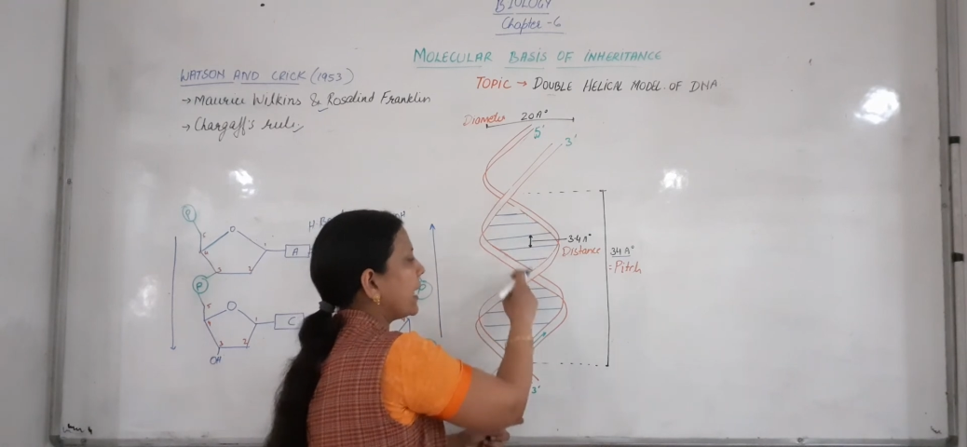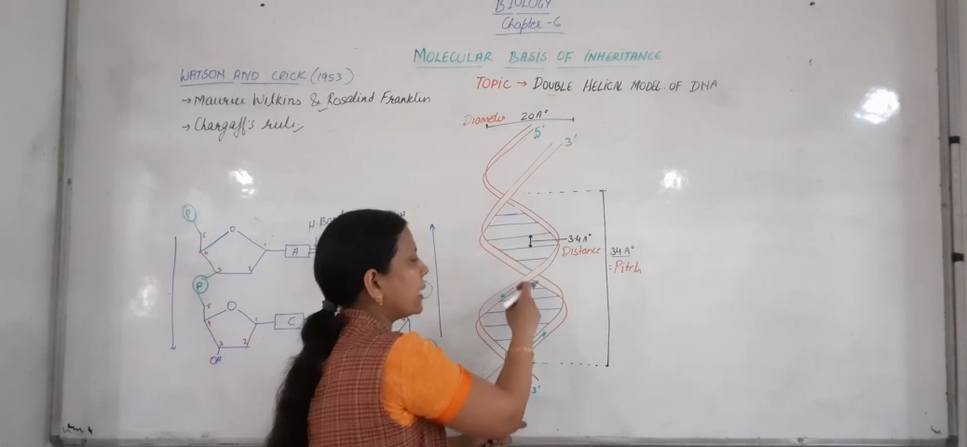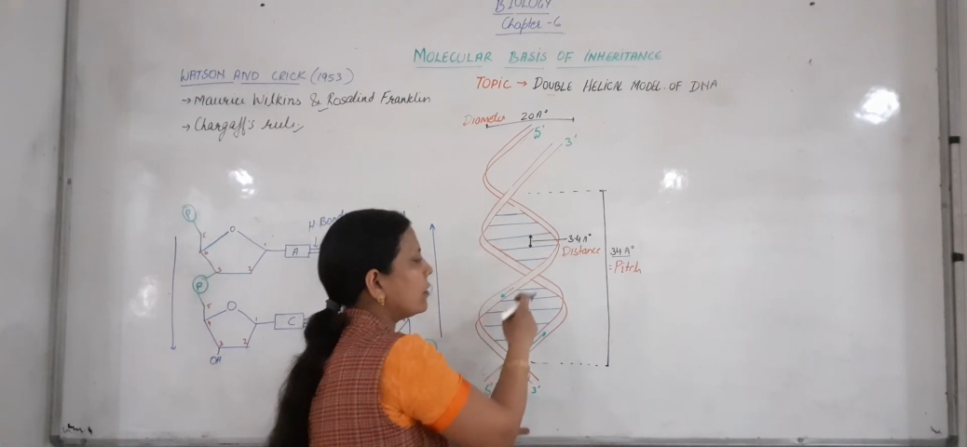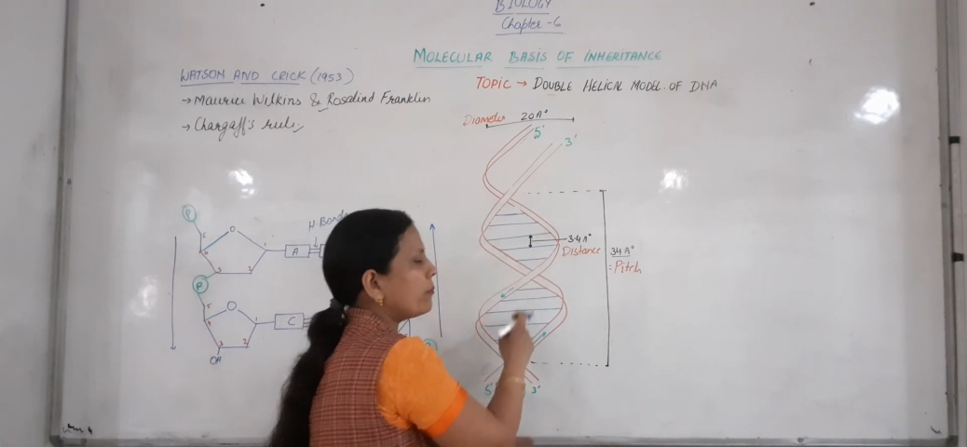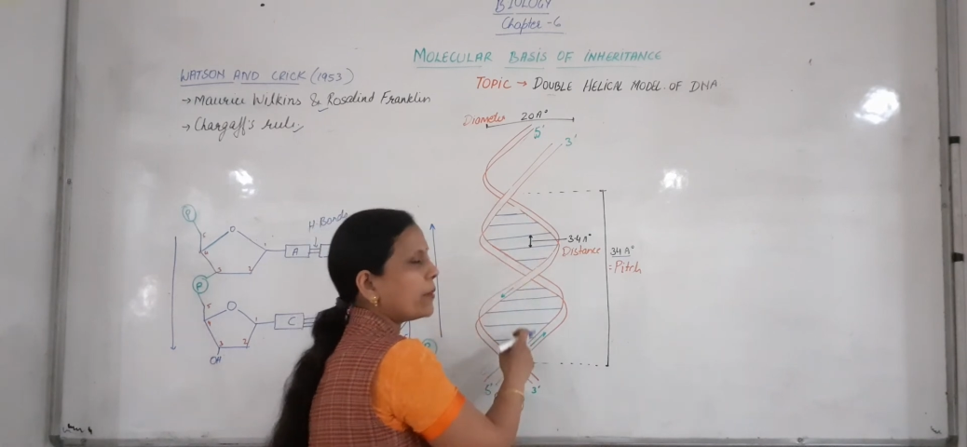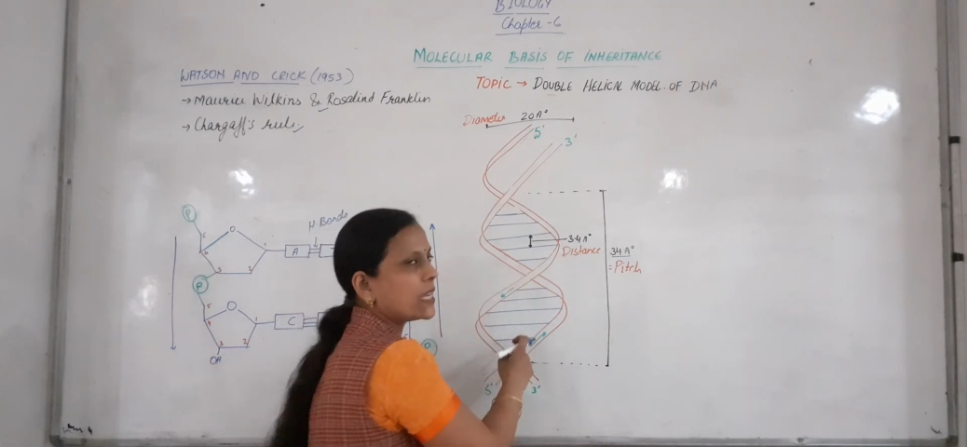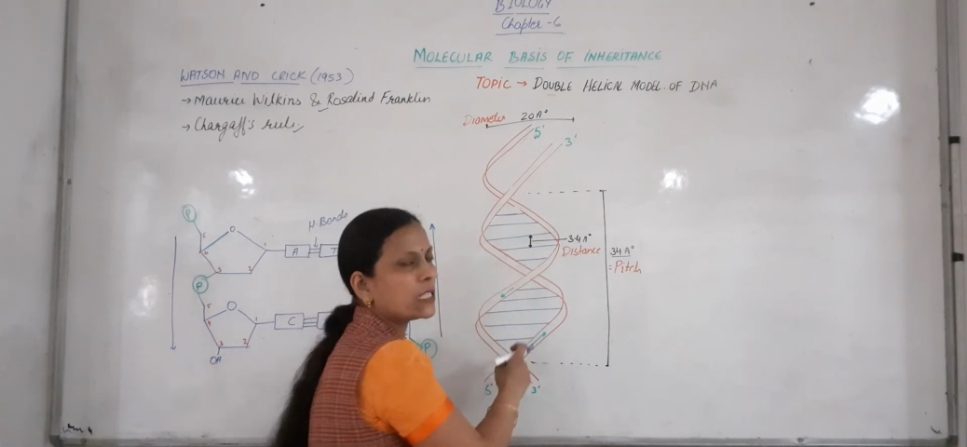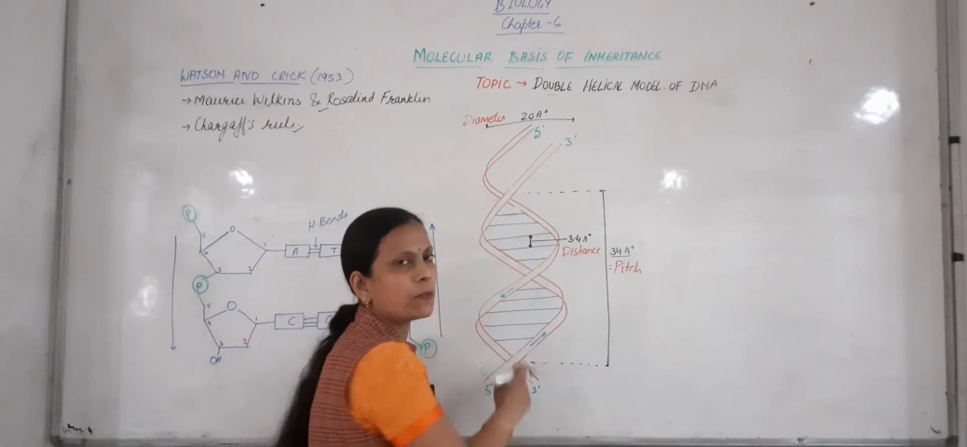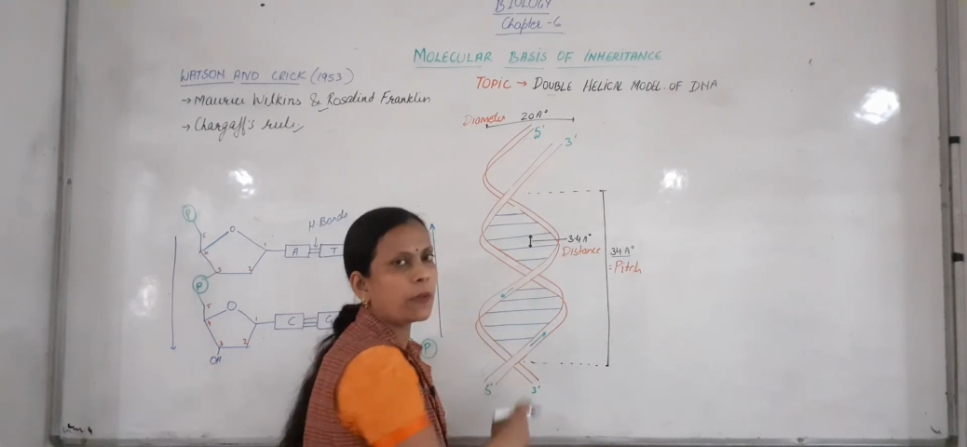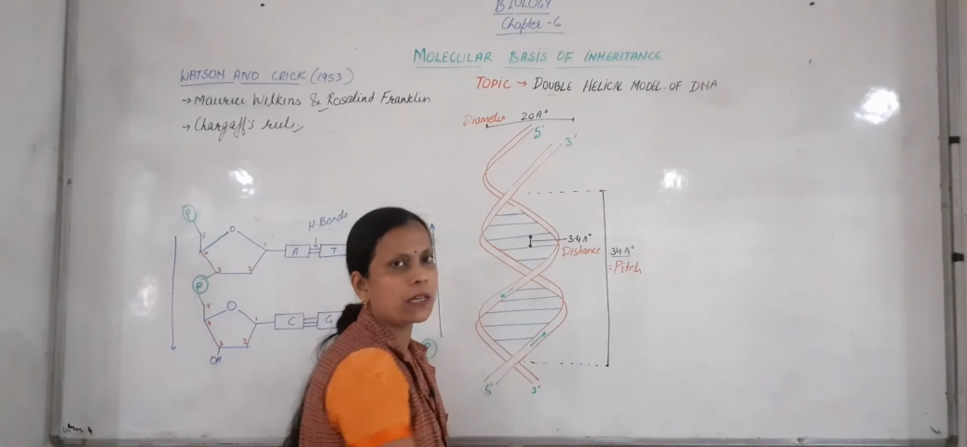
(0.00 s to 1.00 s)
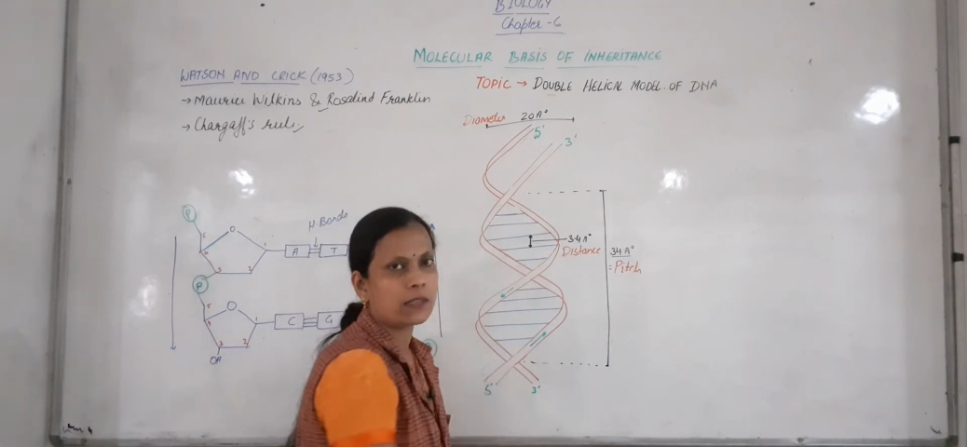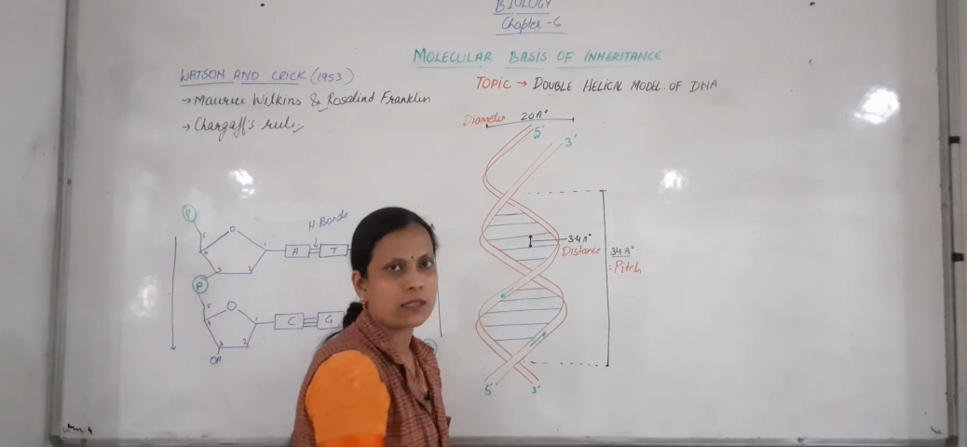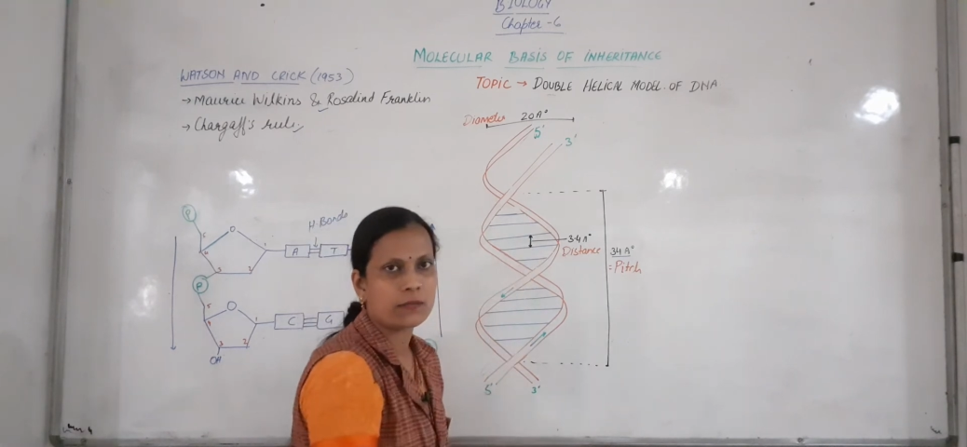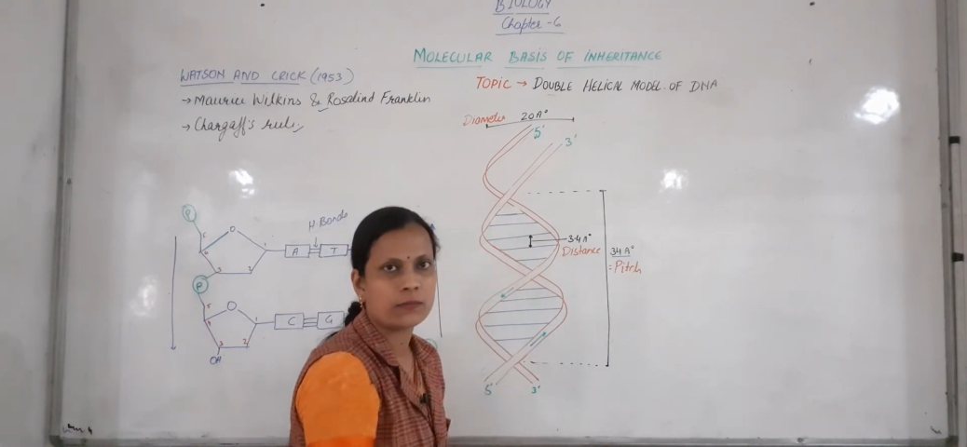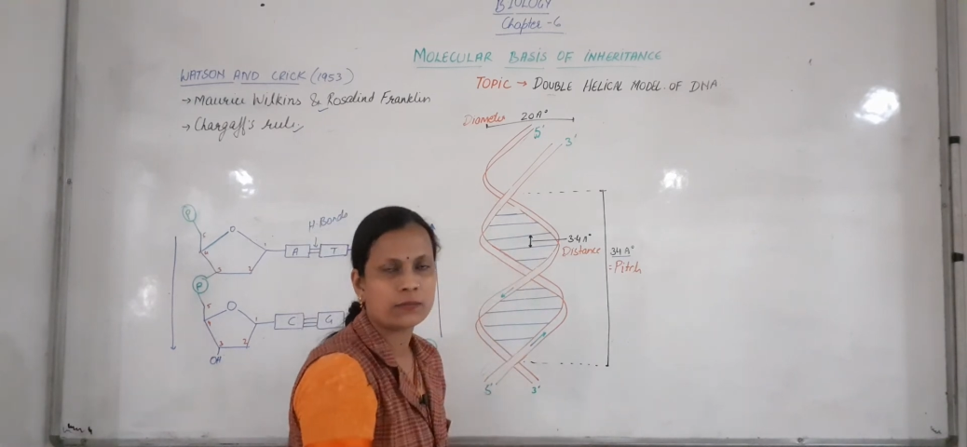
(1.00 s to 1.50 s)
10 base pairs.